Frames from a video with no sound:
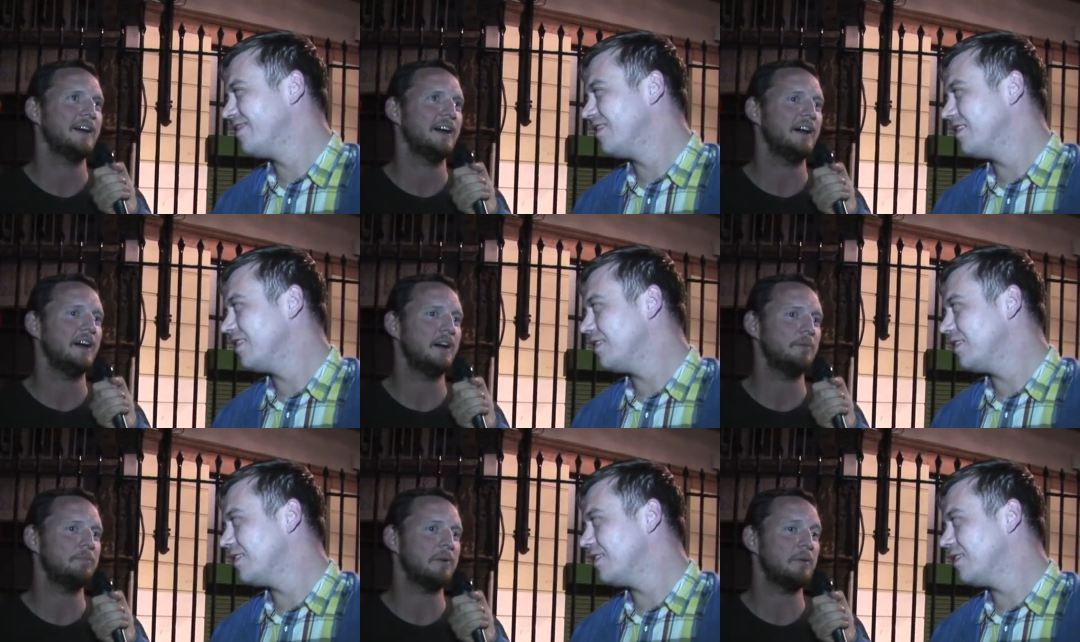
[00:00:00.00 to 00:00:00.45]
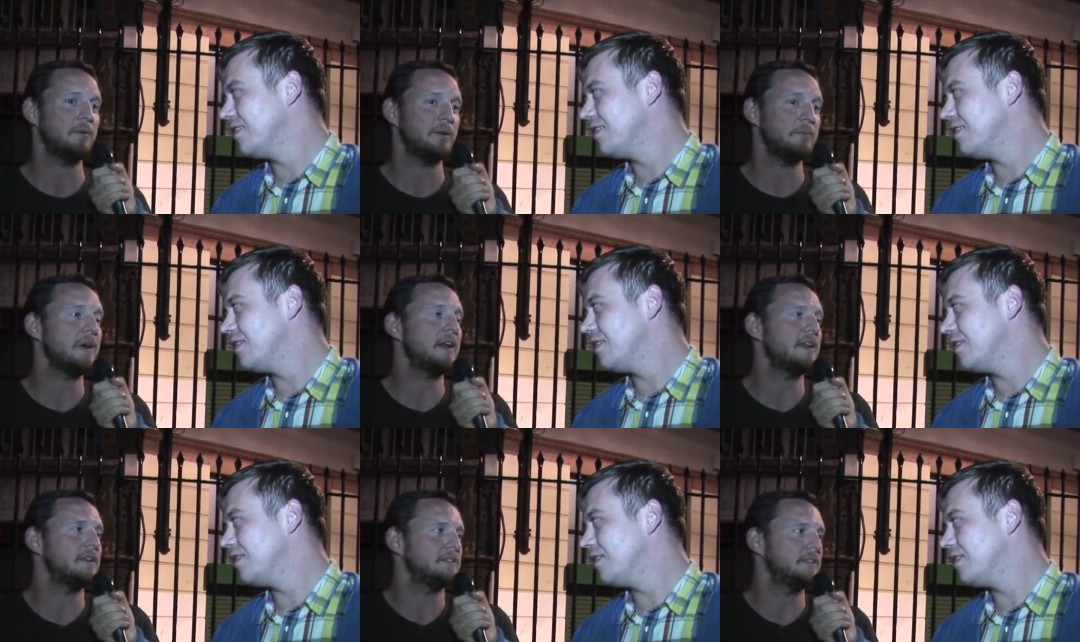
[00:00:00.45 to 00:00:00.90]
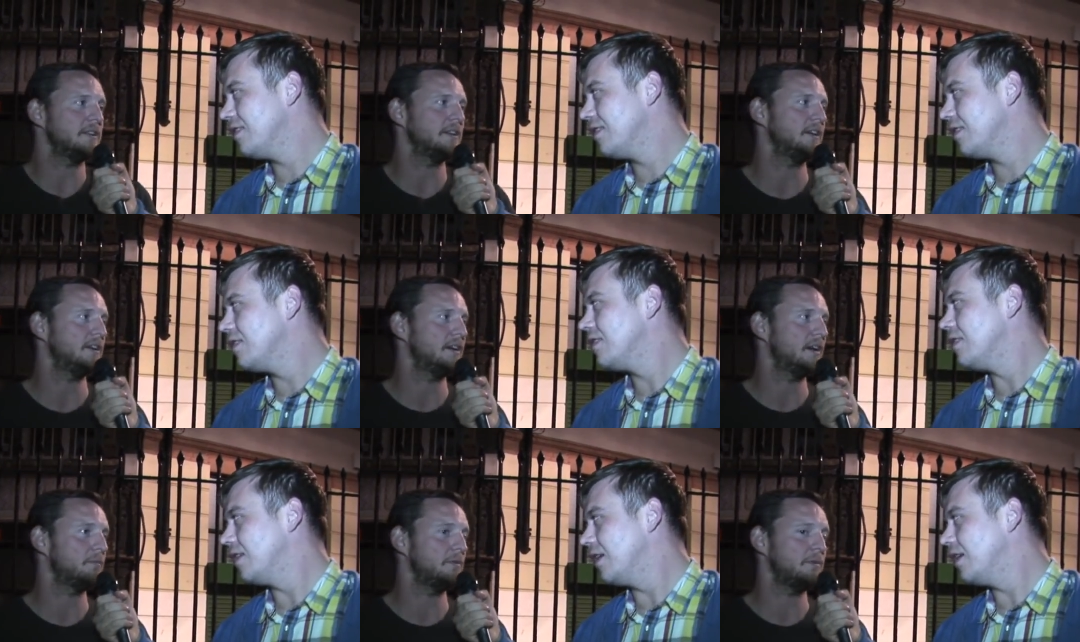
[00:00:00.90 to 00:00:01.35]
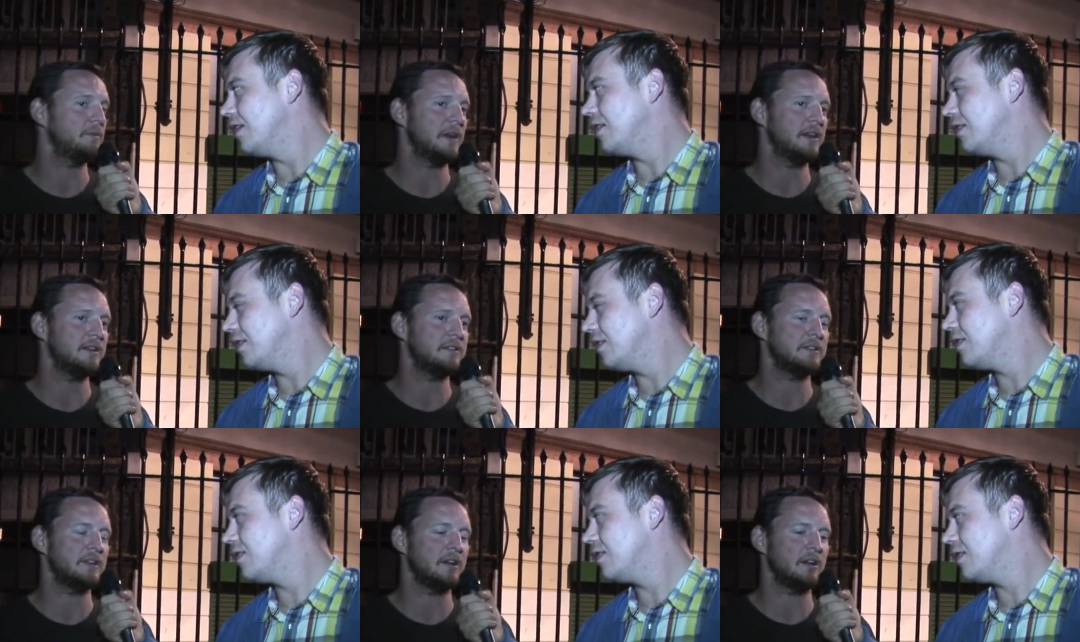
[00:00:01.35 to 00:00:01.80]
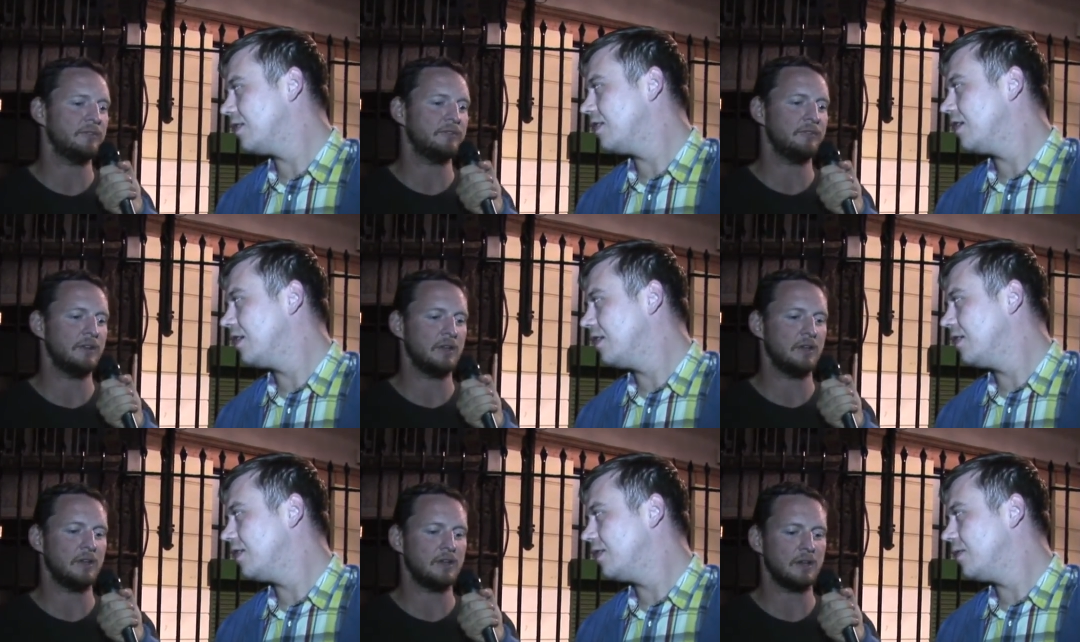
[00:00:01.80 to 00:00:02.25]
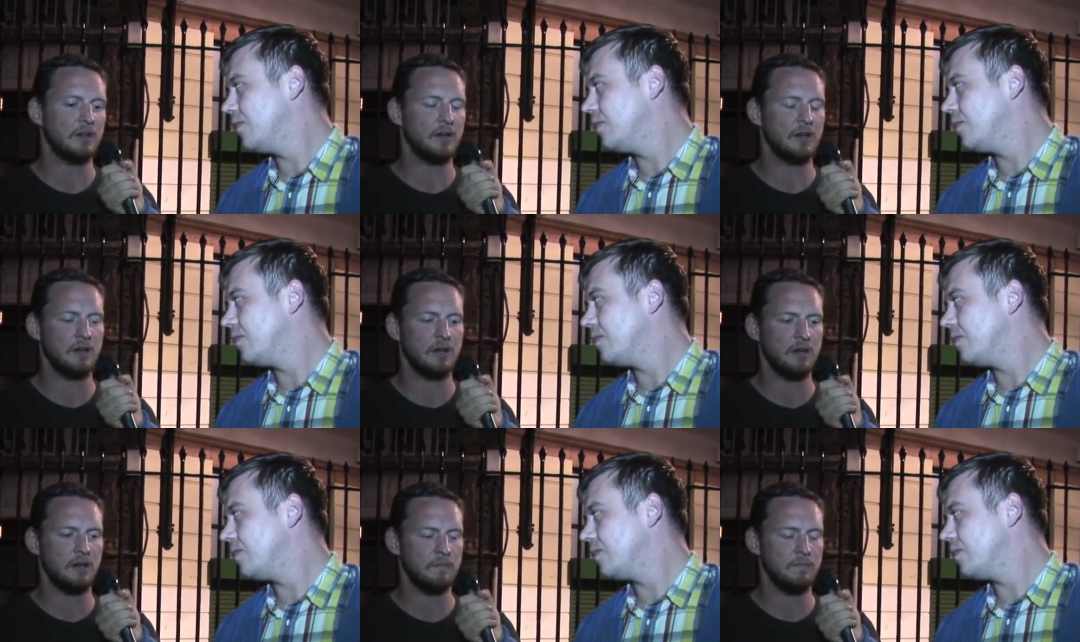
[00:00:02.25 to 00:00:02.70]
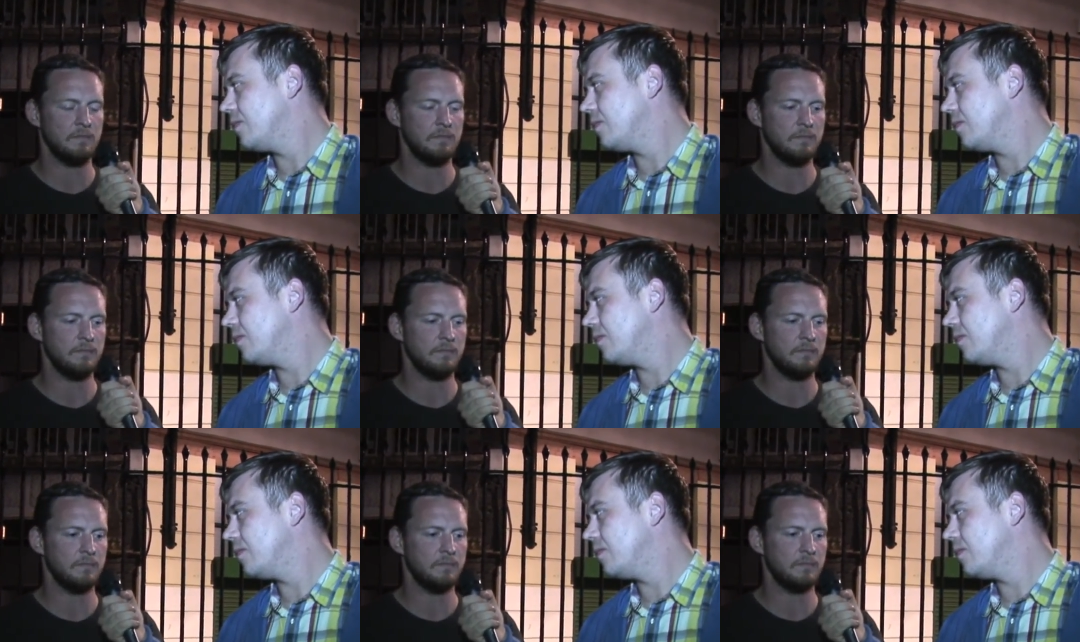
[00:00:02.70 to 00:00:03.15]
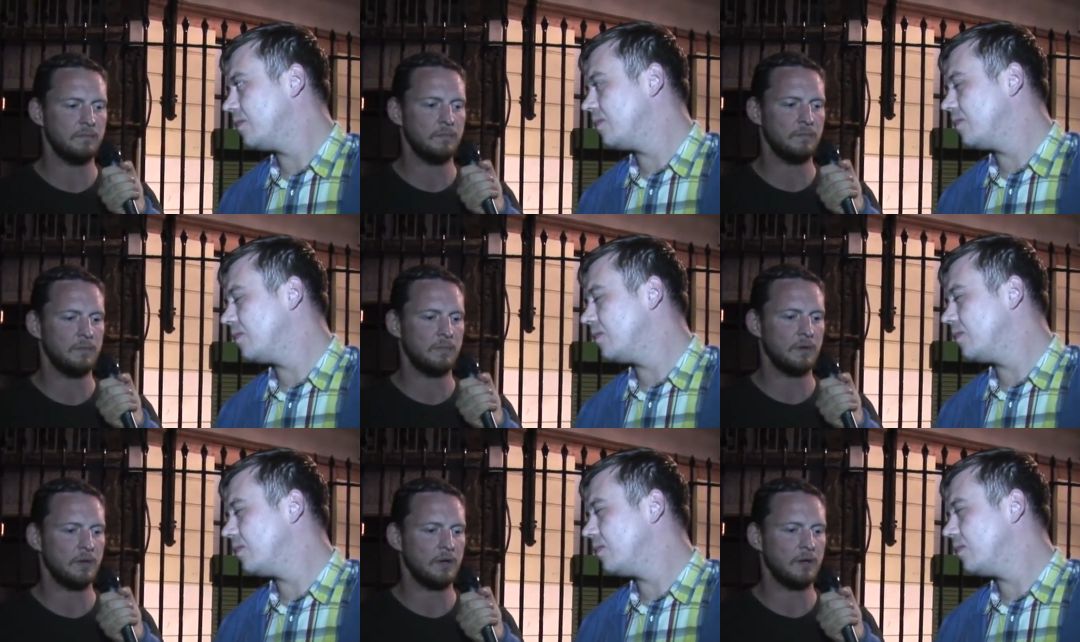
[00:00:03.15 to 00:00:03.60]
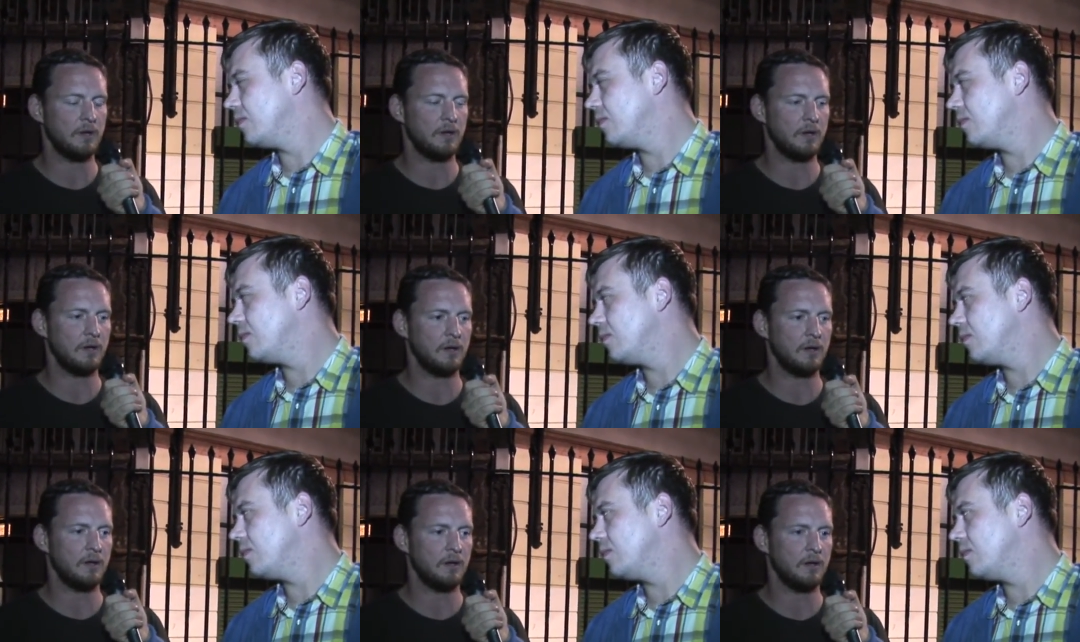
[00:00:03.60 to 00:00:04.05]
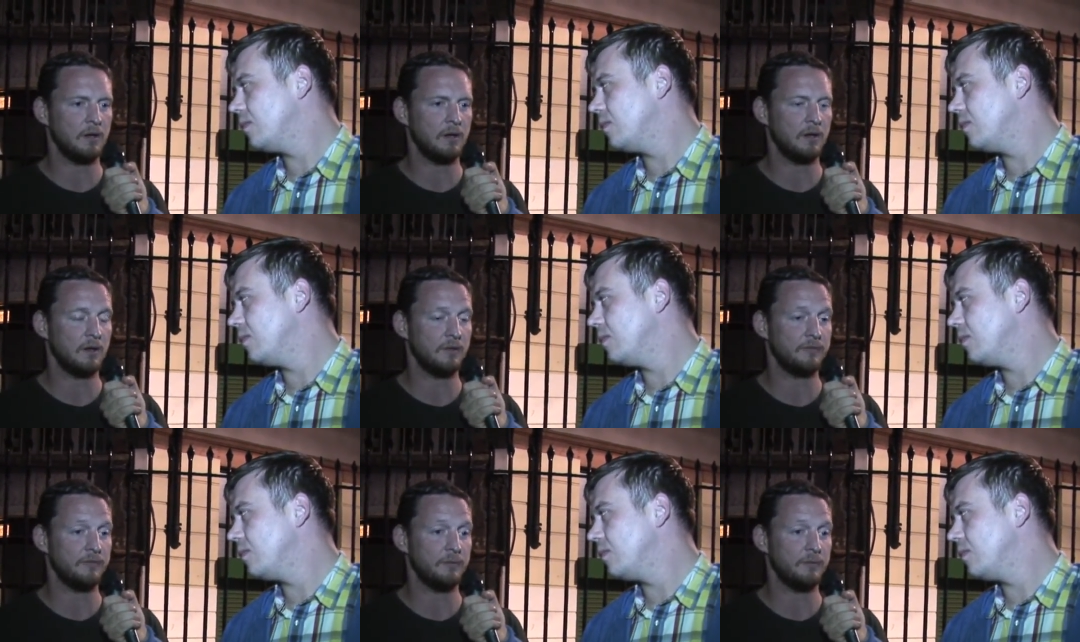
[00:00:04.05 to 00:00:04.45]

Speaker 1: uh, but we managed it, and we managed it. I think um, I